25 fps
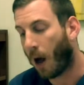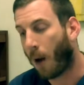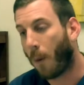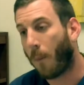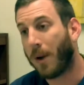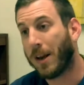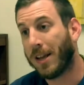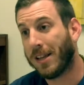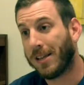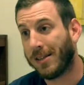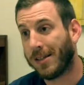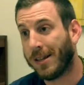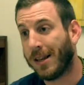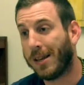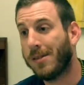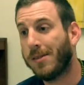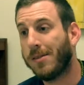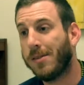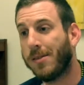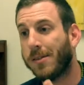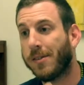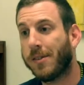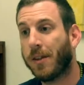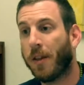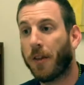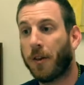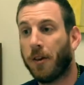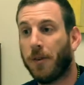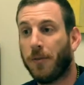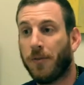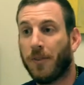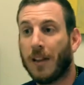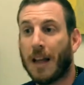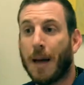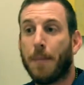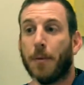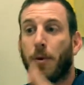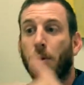When he's done, the little
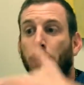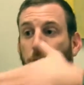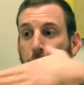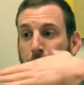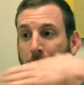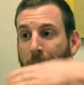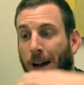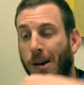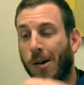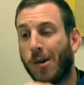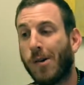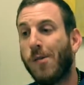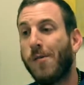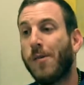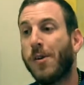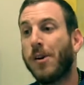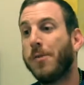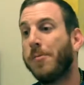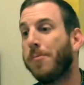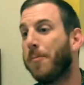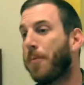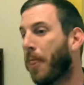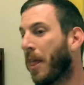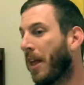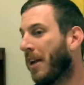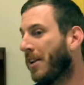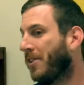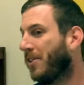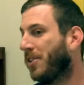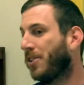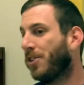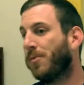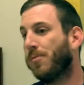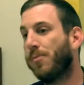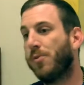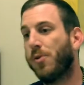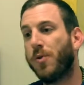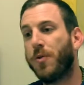flap goes back over, it's
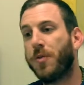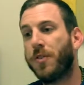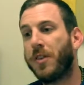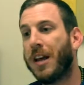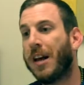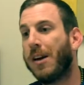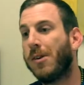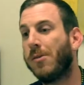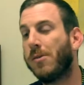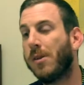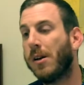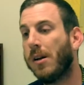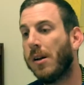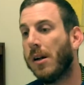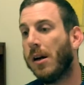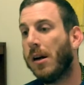smoothed out,